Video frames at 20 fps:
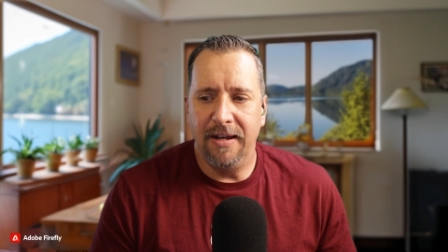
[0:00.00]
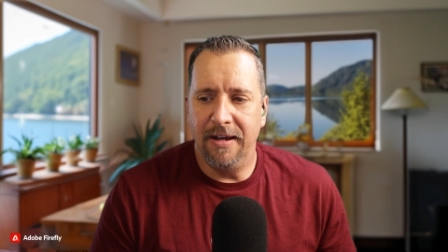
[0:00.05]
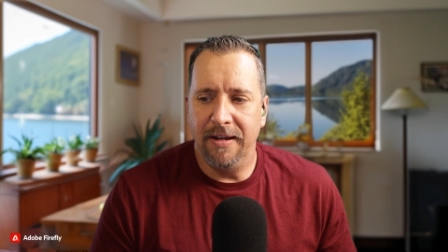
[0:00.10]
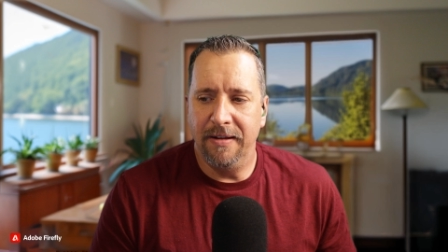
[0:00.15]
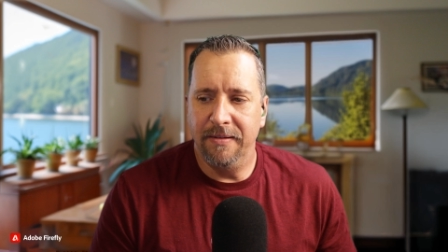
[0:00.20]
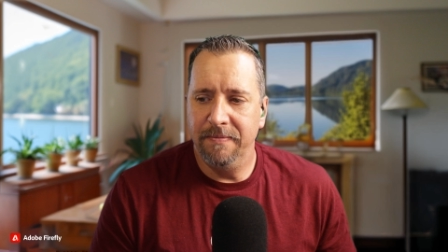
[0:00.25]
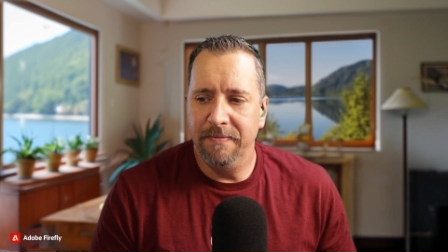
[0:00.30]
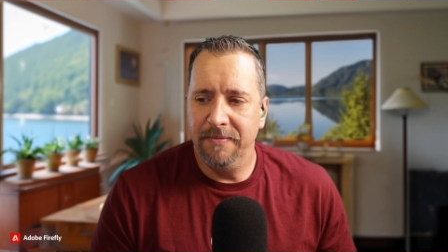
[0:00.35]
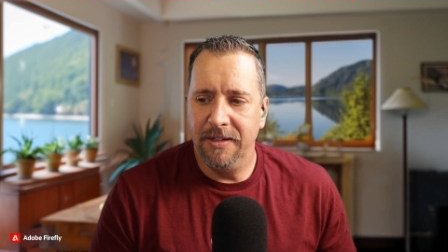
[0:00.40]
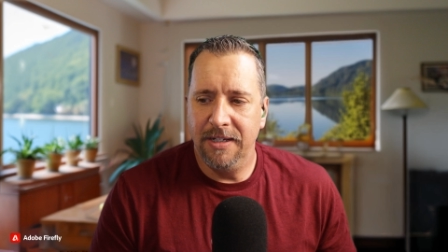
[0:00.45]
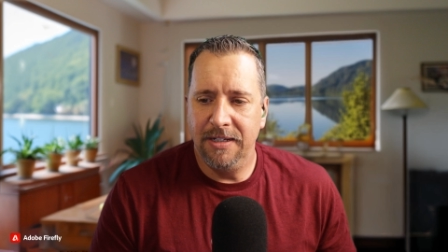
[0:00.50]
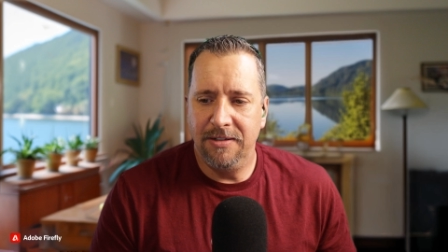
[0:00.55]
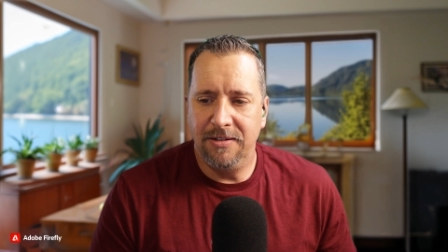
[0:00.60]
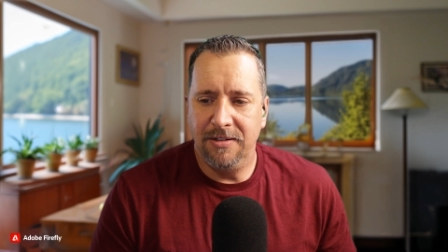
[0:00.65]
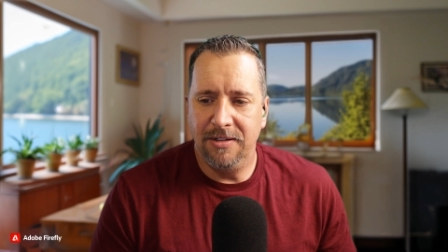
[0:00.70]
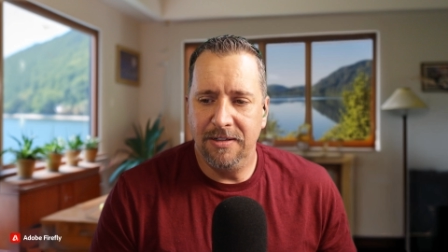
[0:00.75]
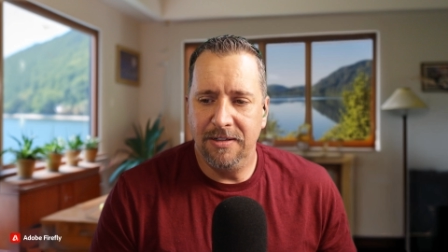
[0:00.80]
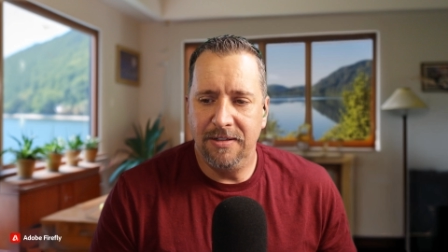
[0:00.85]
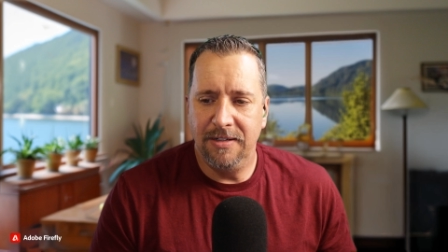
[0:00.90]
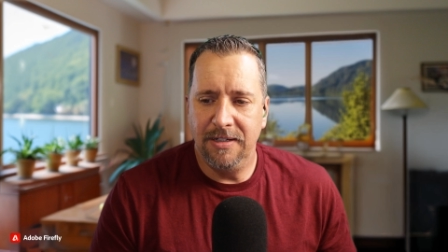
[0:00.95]
uh, it's
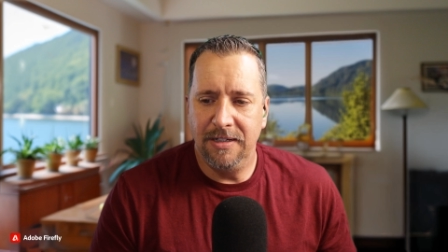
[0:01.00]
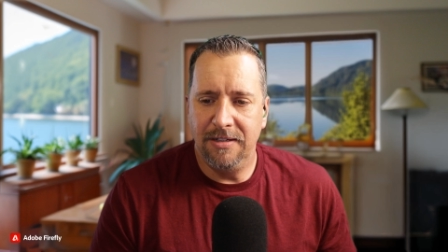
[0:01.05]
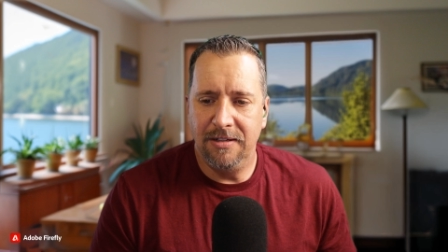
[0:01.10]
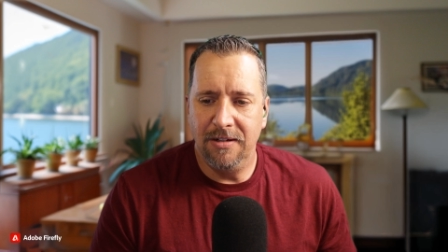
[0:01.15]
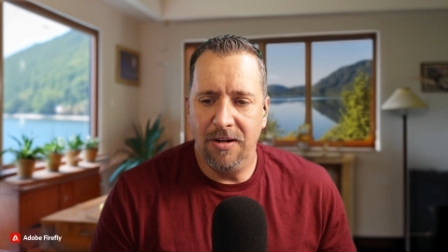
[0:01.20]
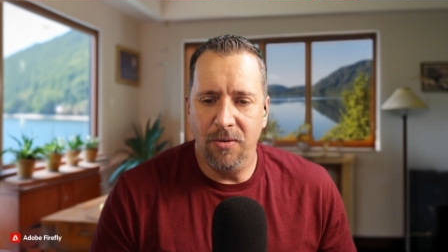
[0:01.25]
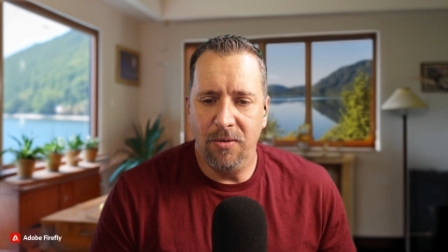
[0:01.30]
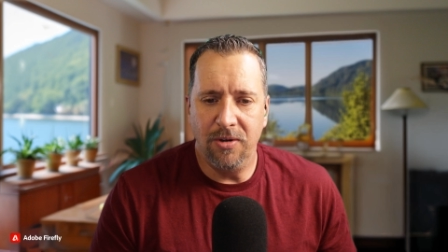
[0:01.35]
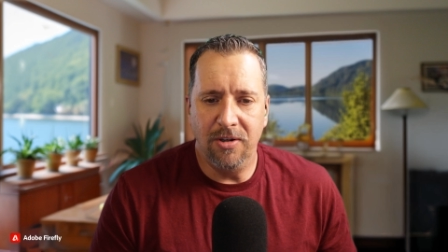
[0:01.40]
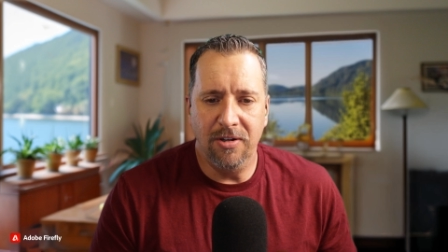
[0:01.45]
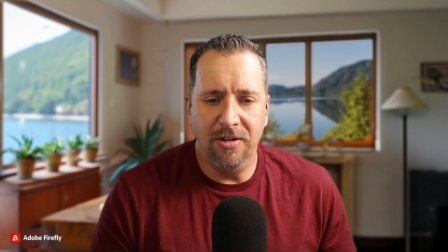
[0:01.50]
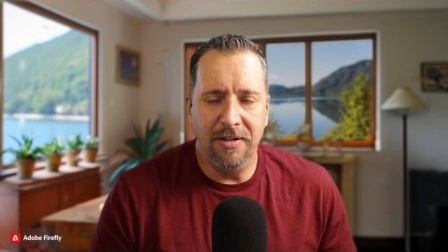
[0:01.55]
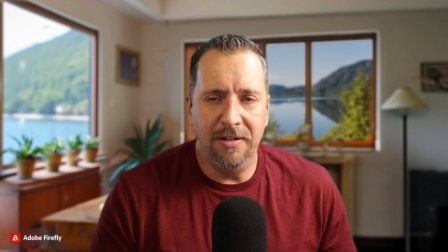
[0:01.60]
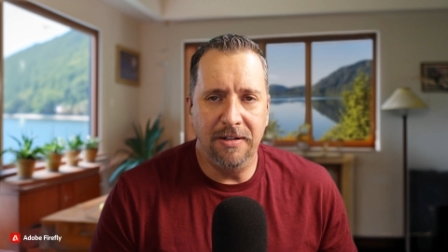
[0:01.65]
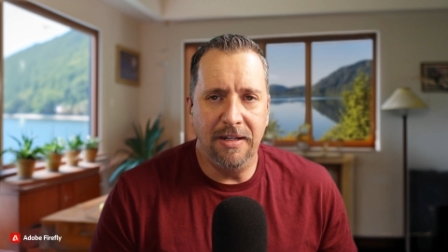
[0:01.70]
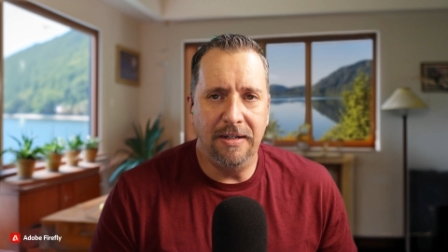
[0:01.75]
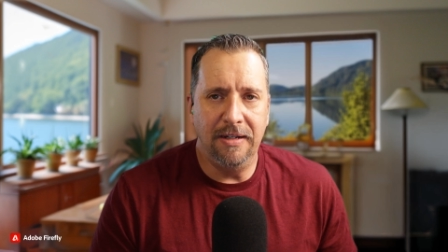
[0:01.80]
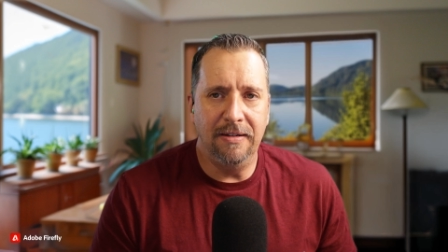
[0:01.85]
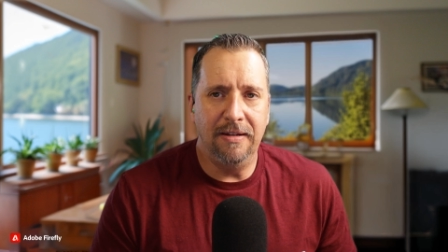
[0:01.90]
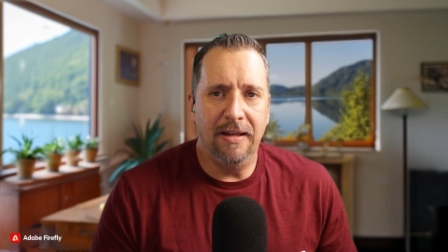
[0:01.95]
just it's no
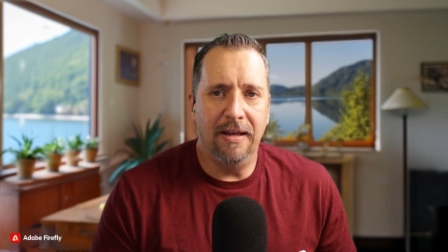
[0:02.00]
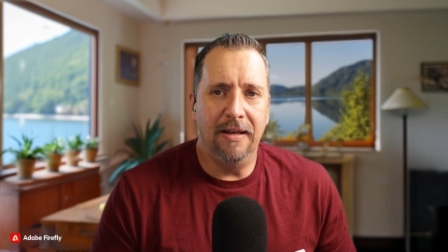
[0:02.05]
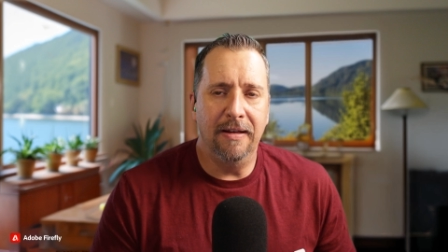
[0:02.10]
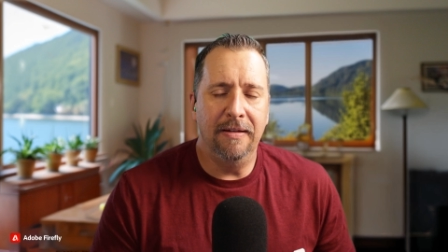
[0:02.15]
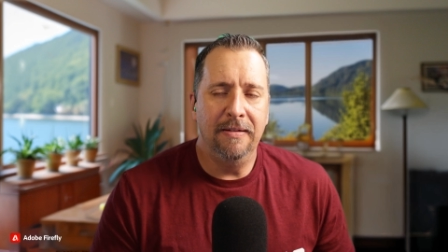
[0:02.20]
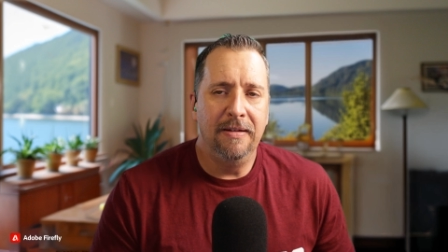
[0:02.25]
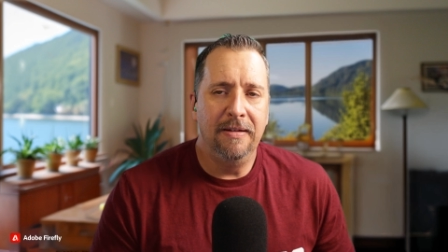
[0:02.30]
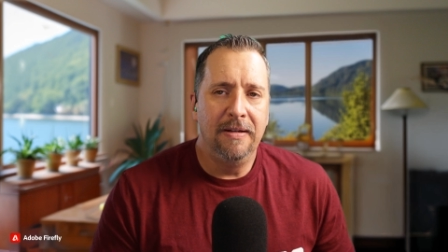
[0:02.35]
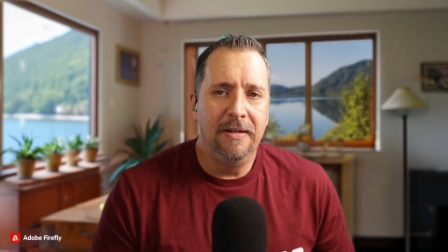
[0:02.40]
good, and uh,